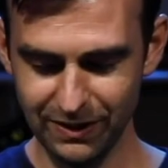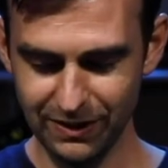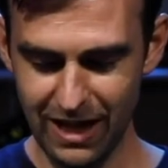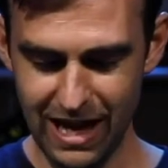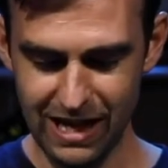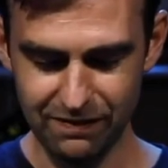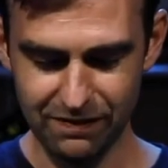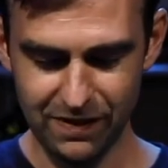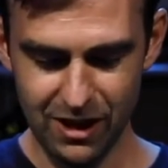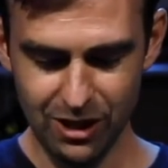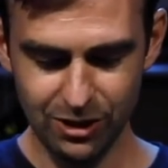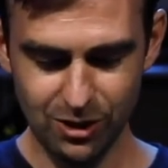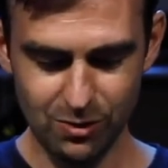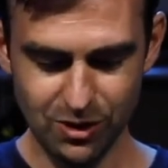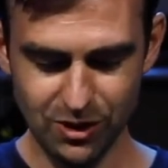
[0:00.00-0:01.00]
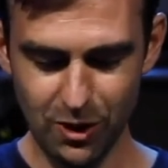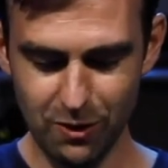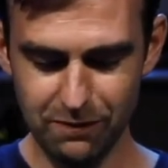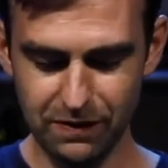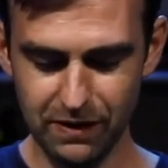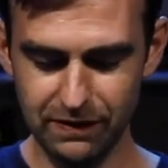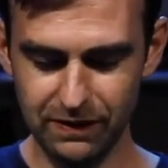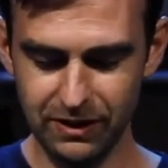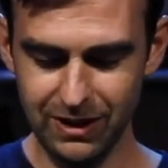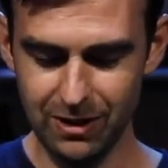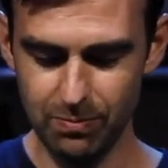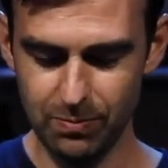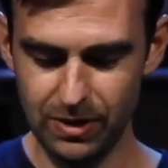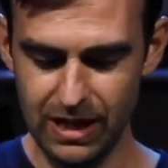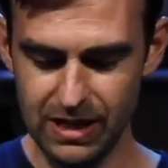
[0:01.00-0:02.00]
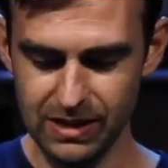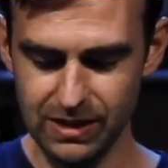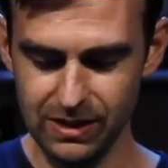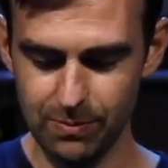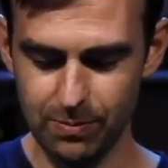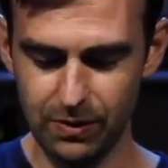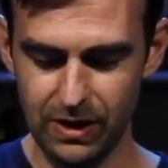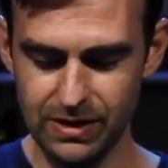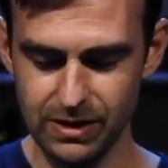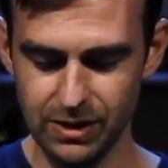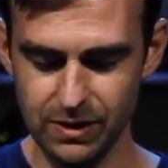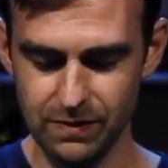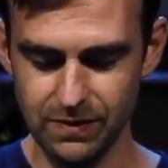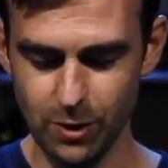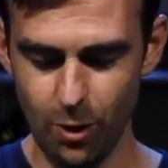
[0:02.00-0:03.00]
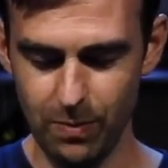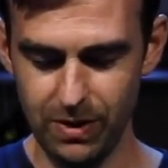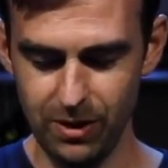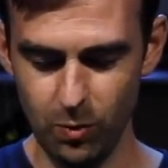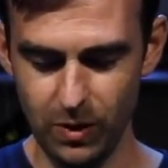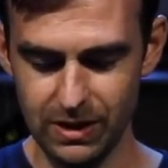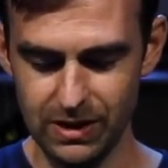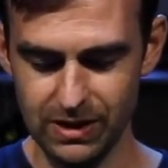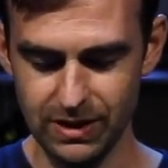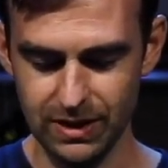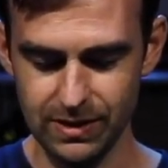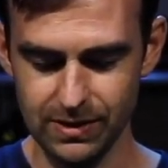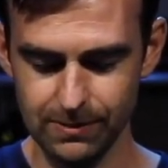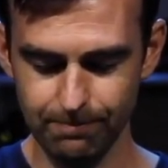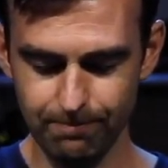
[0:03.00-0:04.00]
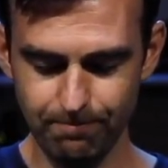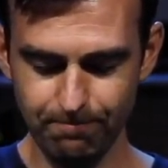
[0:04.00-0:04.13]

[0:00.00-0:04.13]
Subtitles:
the life you so fervently embrace in the presence of so many witnesses.